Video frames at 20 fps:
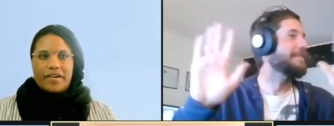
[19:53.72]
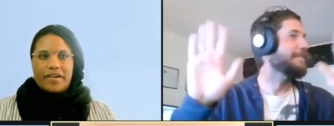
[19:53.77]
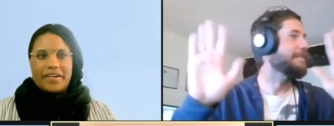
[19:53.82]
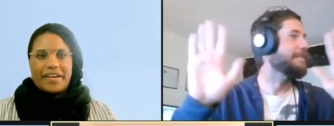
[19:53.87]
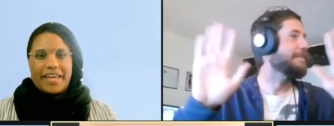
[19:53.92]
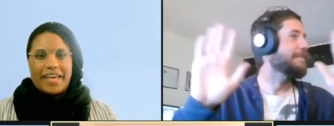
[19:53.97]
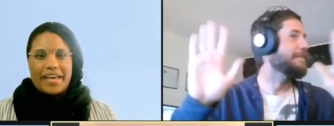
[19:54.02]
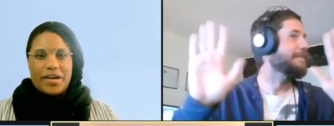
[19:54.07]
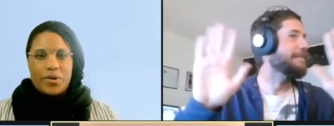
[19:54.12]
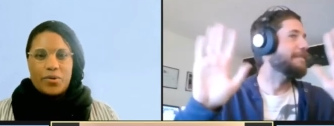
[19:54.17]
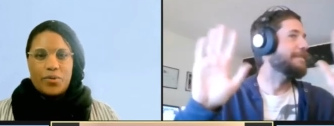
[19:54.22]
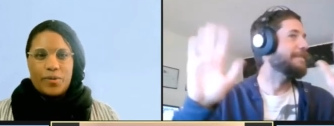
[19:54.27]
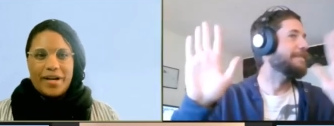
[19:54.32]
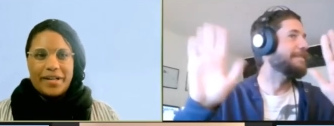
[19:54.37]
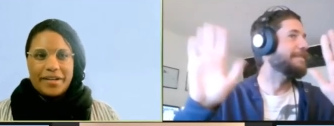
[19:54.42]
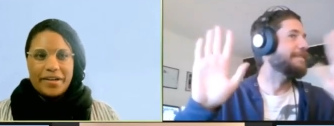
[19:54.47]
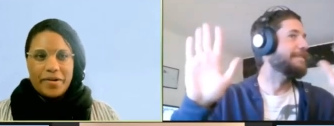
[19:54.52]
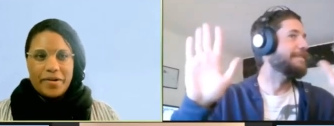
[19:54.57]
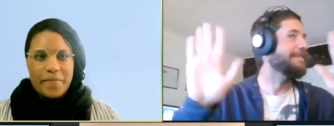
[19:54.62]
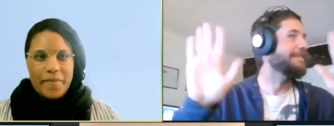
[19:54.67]
Speaker 1: Okay,
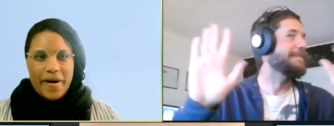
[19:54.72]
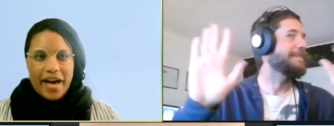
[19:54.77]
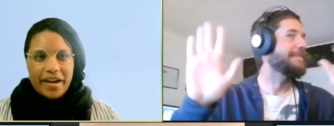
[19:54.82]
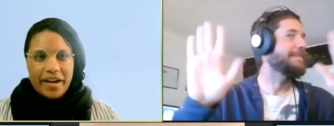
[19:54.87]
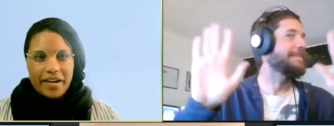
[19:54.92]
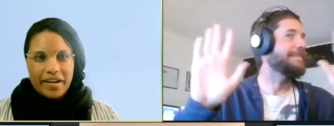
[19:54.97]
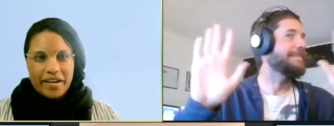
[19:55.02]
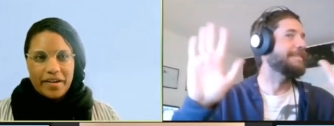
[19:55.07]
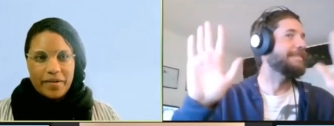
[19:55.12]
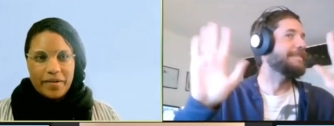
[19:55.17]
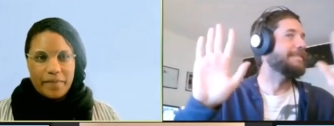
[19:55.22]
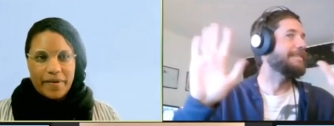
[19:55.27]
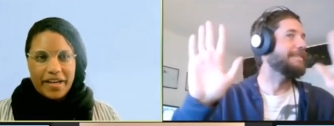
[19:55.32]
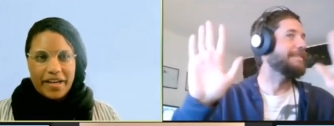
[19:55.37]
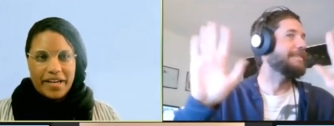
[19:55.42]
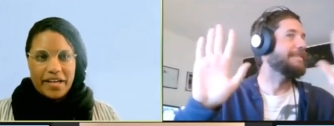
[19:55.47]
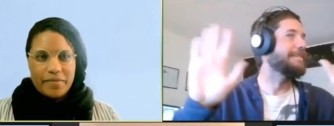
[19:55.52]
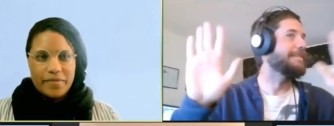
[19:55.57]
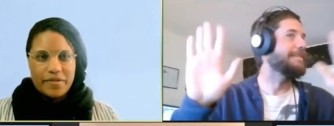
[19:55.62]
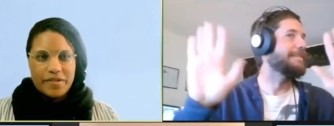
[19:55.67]
welcome back.
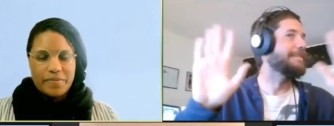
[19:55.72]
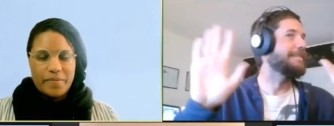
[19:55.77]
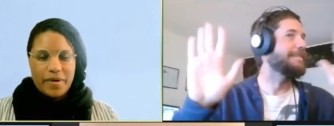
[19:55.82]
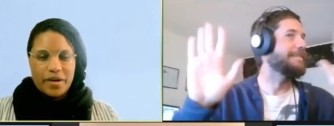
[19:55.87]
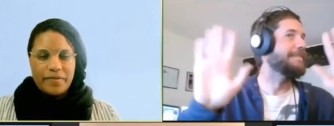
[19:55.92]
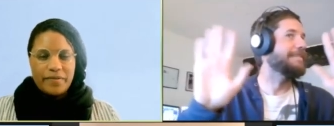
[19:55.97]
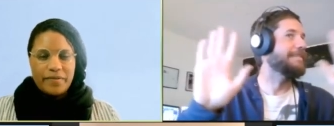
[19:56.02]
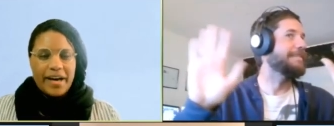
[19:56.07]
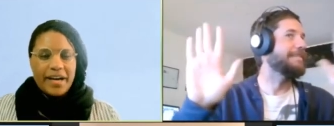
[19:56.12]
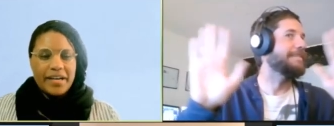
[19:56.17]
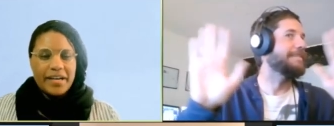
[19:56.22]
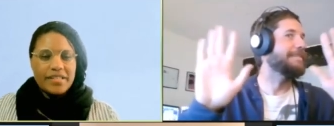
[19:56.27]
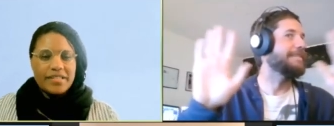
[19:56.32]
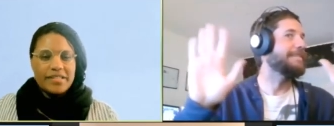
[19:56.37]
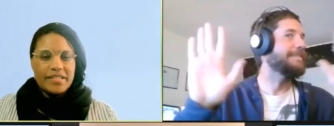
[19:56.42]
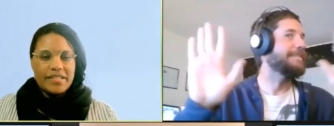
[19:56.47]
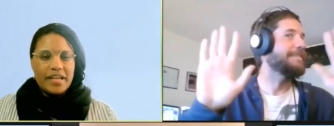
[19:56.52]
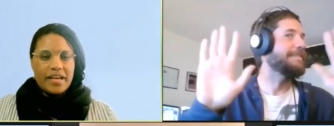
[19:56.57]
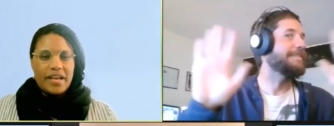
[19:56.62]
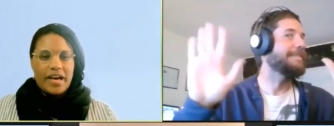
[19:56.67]
My name is Manu
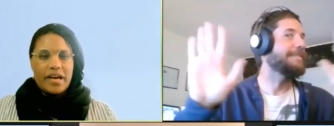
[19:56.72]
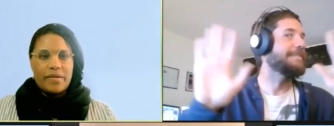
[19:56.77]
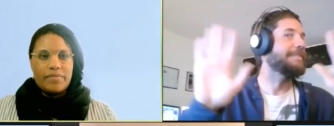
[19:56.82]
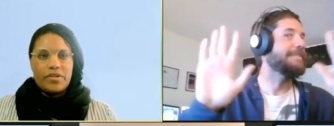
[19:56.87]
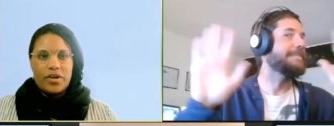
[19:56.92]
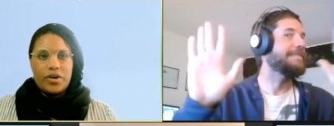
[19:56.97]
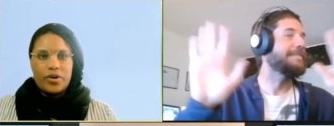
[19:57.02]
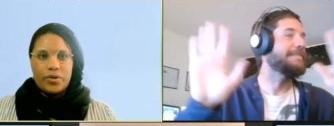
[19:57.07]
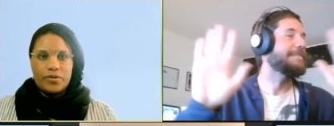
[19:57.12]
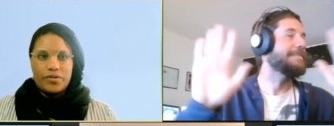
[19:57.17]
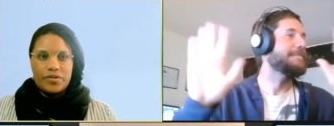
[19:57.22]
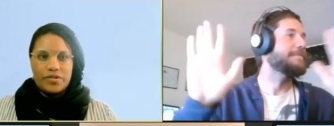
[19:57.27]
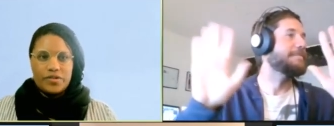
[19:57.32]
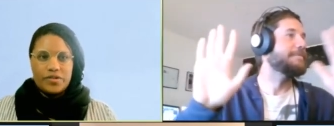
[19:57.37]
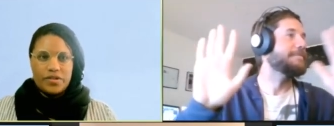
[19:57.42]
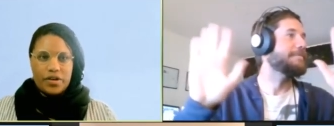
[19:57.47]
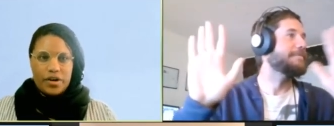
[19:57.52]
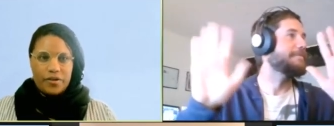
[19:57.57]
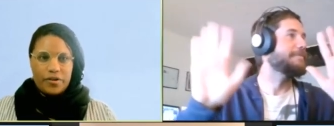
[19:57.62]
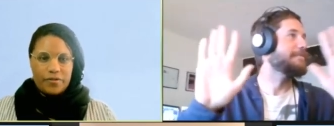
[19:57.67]
Weiss, and I'm the
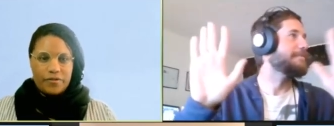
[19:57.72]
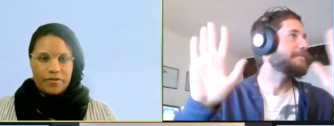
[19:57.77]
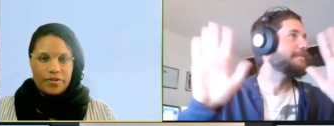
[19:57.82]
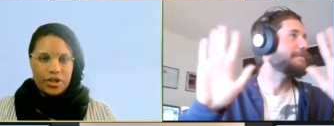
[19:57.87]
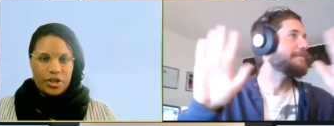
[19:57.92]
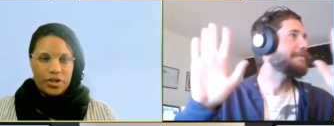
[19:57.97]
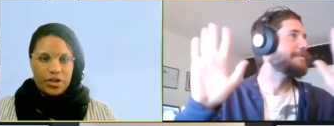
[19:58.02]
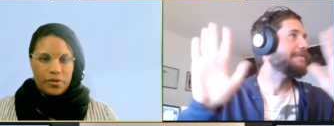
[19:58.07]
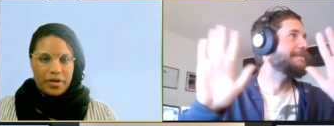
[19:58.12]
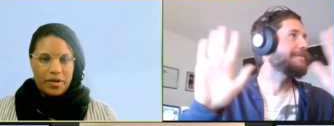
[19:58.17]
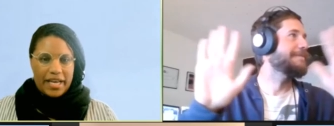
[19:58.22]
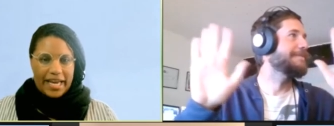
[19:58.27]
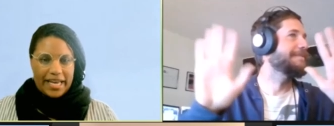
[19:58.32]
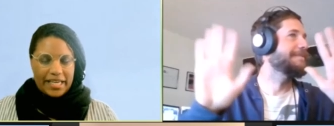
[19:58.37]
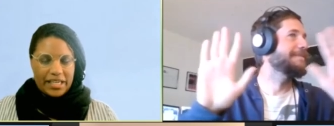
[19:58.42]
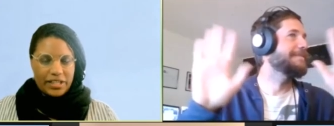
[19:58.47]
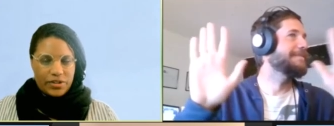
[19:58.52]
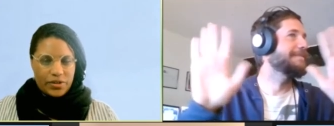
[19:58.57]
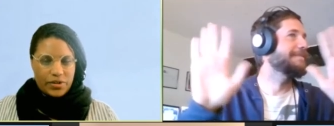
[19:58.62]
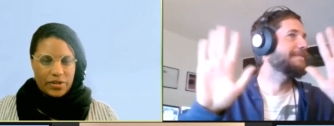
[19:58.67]
host of the
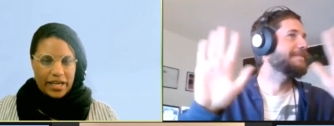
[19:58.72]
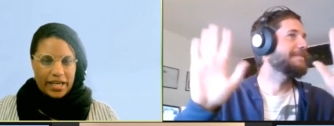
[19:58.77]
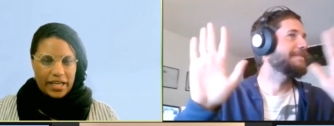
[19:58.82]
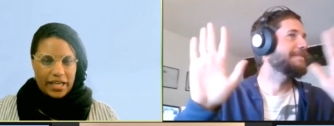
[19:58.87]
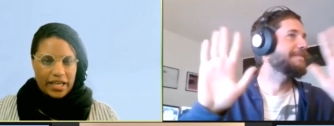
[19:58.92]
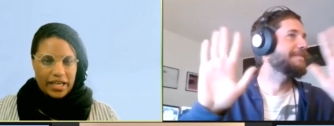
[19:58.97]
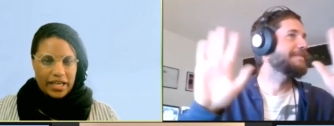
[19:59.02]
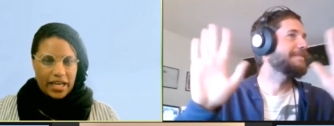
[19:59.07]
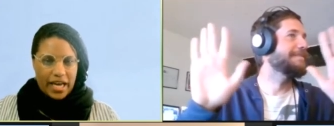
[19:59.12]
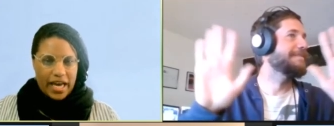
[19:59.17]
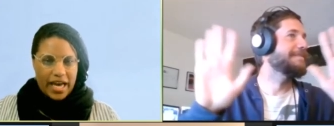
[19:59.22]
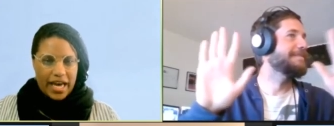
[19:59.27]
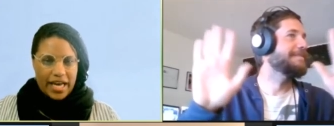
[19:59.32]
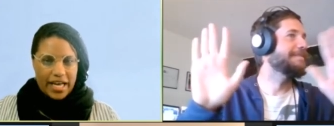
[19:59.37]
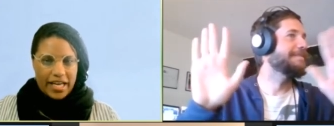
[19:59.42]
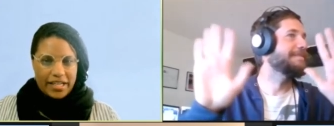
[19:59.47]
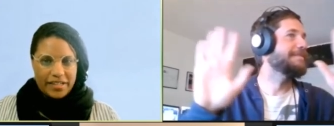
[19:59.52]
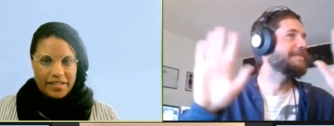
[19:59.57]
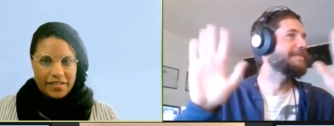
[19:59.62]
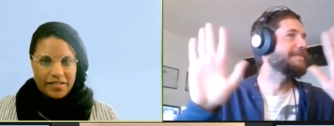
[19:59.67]
Q&A today.
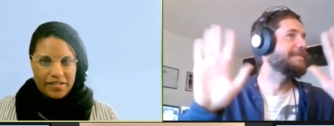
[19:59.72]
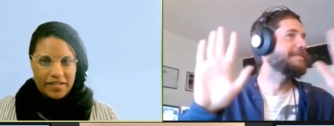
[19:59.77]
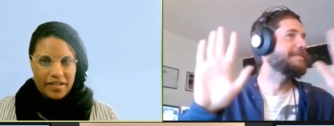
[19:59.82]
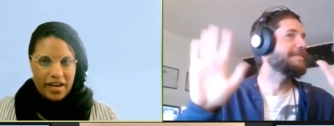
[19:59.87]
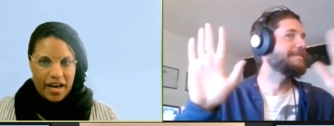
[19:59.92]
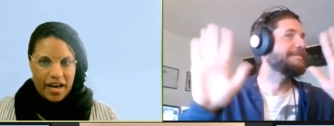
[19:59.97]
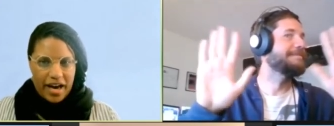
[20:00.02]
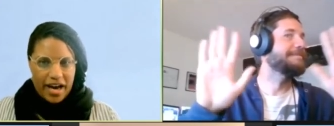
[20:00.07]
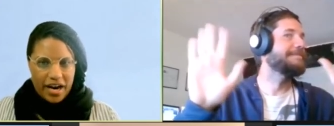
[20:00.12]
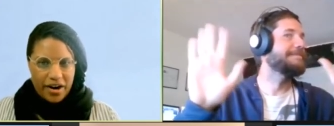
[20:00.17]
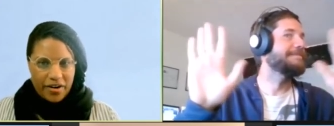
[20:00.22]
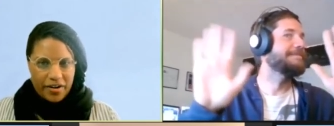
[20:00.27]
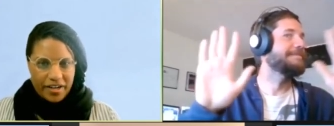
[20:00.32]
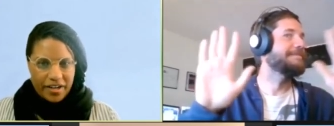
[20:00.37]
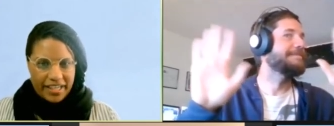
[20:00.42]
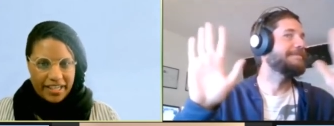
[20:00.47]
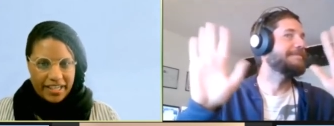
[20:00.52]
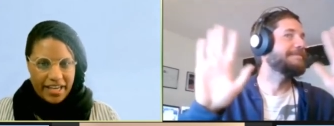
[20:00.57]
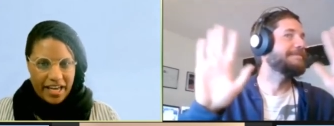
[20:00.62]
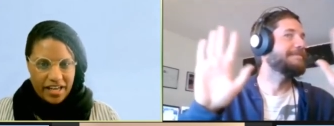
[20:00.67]
And
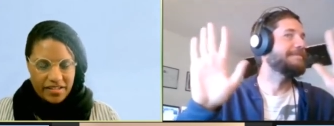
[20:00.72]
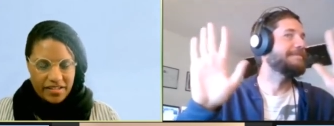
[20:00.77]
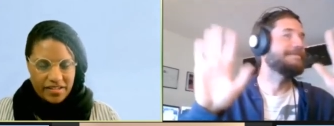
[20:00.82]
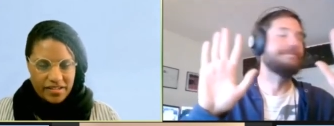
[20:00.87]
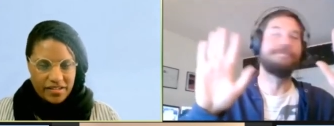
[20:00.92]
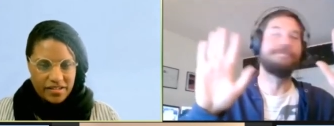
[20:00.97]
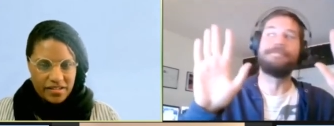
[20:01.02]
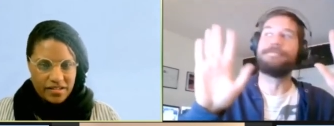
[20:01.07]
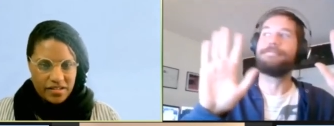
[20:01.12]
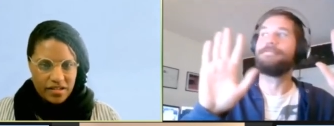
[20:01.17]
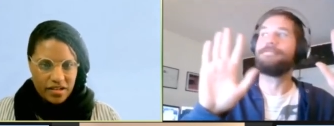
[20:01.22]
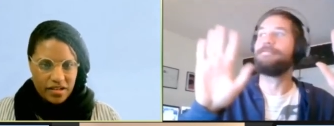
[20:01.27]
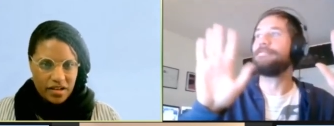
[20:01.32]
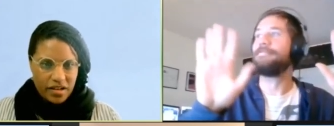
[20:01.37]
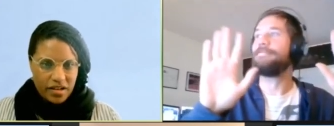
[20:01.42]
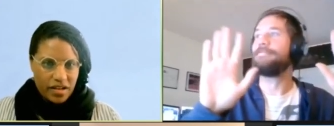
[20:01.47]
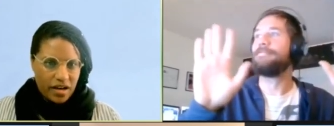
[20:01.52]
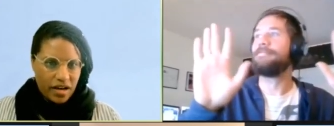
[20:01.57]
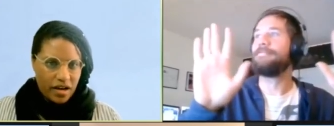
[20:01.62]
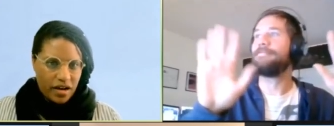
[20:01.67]
our guests
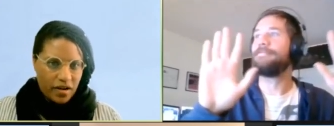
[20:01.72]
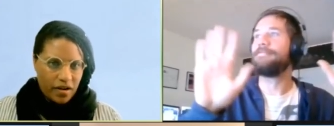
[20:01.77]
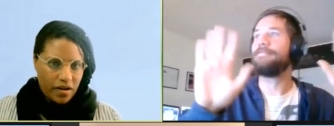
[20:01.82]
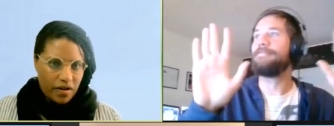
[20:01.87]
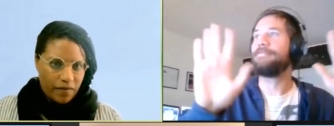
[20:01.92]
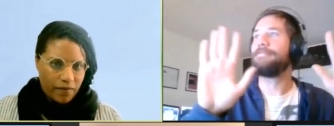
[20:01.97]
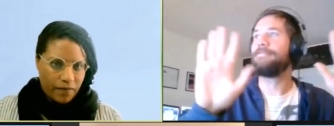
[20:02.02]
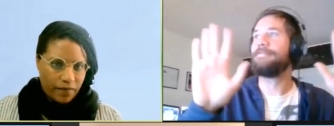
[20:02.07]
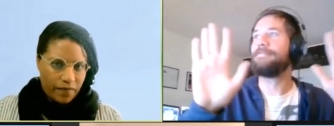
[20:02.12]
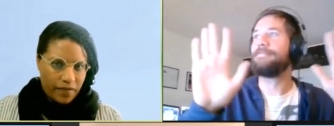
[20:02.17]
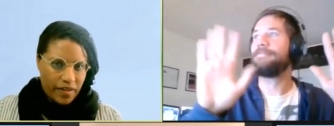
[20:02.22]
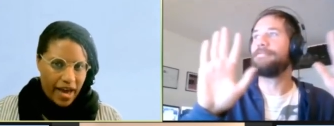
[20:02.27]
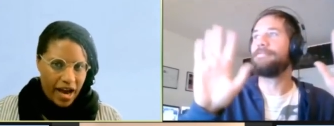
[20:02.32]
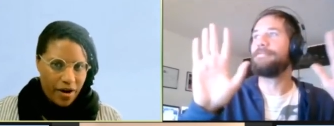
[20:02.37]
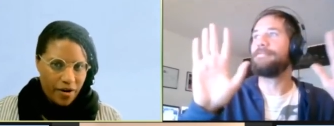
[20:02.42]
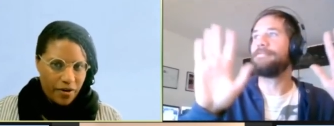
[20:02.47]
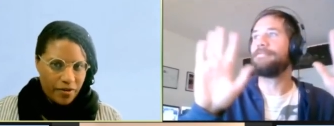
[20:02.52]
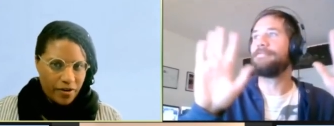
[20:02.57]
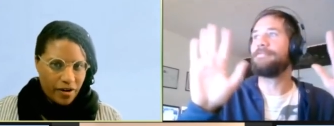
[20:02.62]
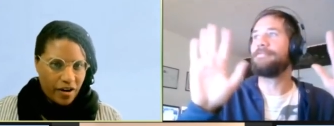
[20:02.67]

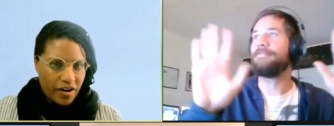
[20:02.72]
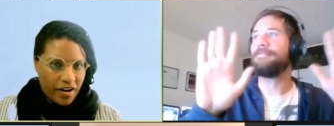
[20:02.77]
now